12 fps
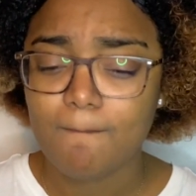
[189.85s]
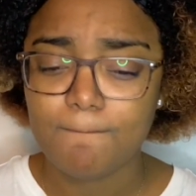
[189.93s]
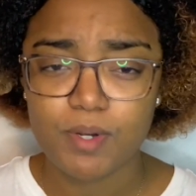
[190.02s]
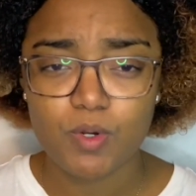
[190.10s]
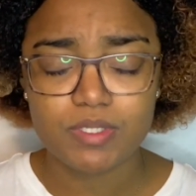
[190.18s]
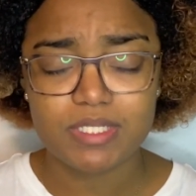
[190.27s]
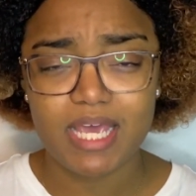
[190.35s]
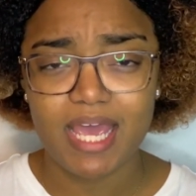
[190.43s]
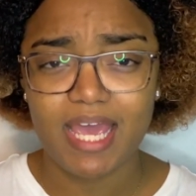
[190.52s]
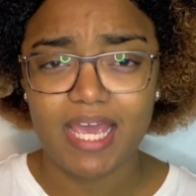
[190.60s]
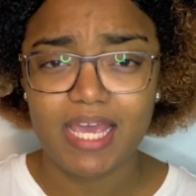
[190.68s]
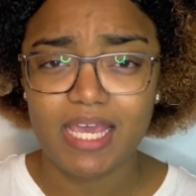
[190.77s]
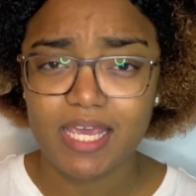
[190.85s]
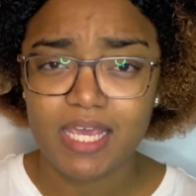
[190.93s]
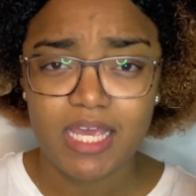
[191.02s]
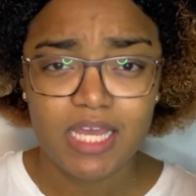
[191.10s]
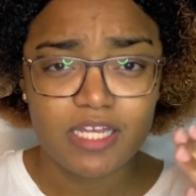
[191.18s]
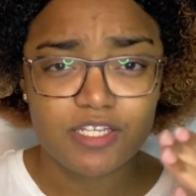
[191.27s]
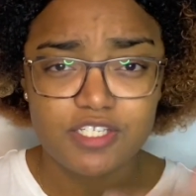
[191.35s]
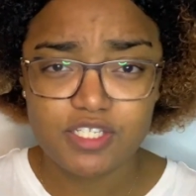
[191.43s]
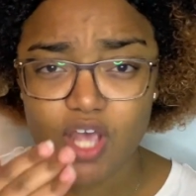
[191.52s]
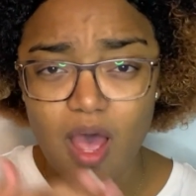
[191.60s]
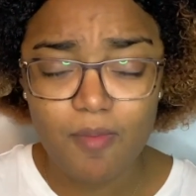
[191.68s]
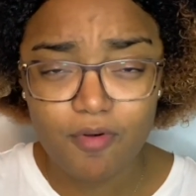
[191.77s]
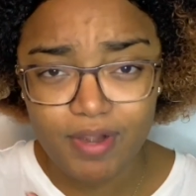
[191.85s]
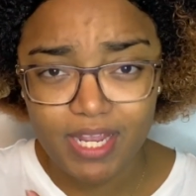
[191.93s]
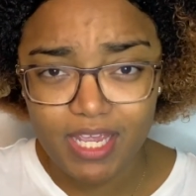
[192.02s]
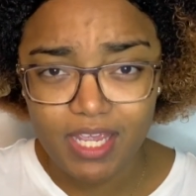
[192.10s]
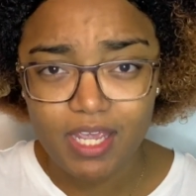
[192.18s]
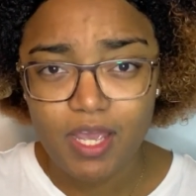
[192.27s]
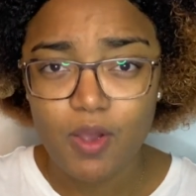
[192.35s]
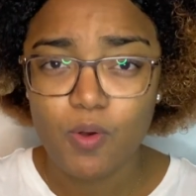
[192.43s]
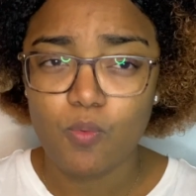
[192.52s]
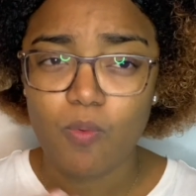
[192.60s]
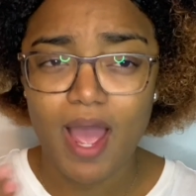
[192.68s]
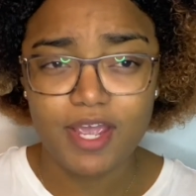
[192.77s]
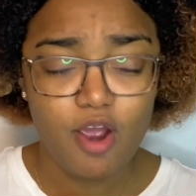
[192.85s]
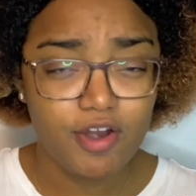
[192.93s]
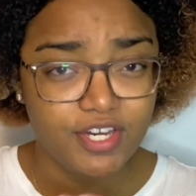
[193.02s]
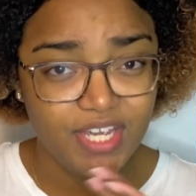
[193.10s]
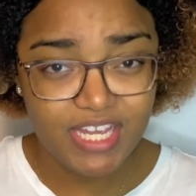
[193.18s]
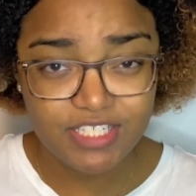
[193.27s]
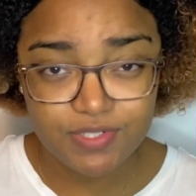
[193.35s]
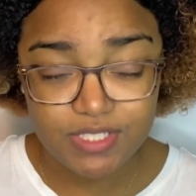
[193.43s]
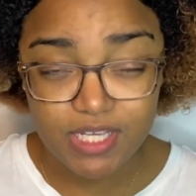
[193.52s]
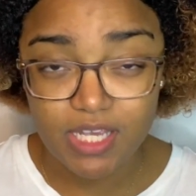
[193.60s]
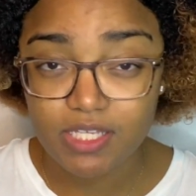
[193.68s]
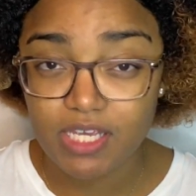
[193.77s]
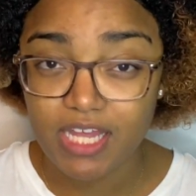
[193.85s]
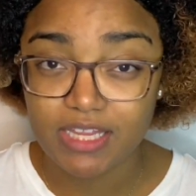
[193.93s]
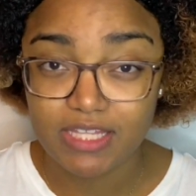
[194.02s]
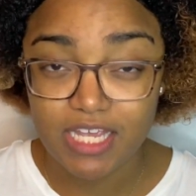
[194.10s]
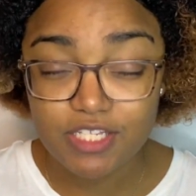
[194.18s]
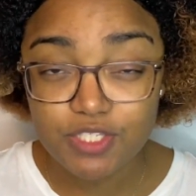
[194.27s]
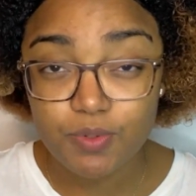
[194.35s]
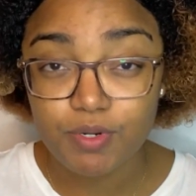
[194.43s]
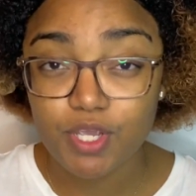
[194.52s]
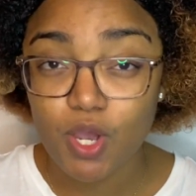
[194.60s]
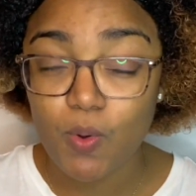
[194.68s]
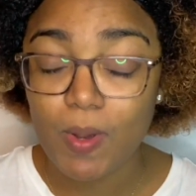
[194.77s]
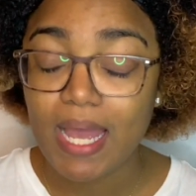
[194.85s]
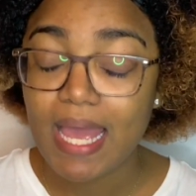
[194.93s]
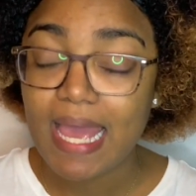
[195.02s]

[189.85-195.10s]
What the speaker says: put a summary, why are you interested in this studio,